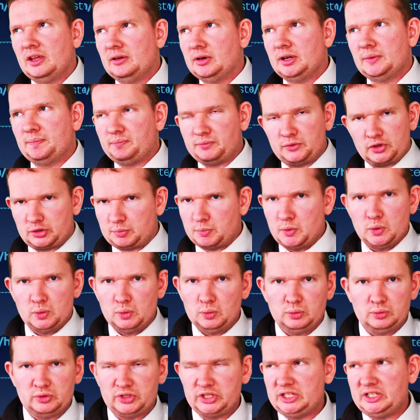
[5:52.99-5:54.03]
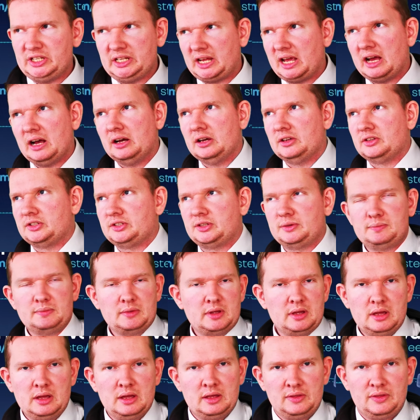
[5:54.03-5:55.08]
are small city cars
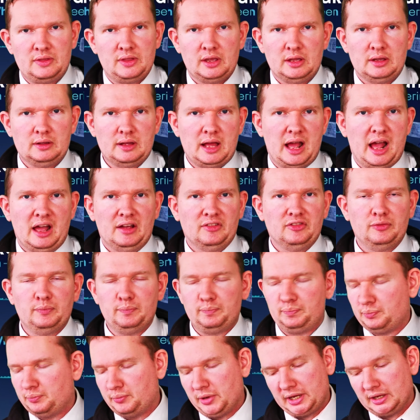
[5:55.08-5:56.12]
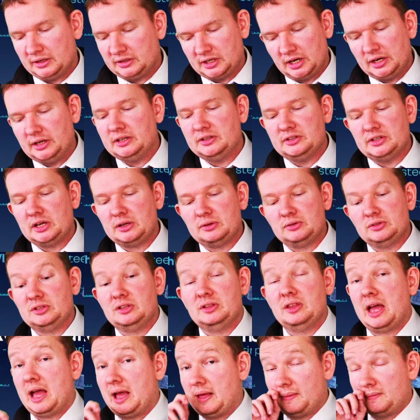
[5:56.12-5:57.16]
that have bigger turning circles than
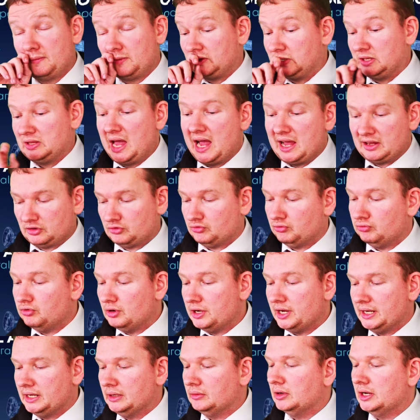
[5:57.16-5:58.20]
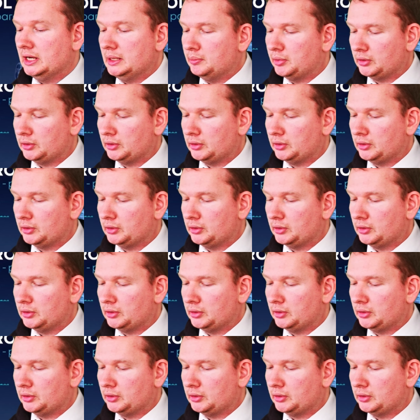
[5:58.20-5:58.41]
that. So that's really, really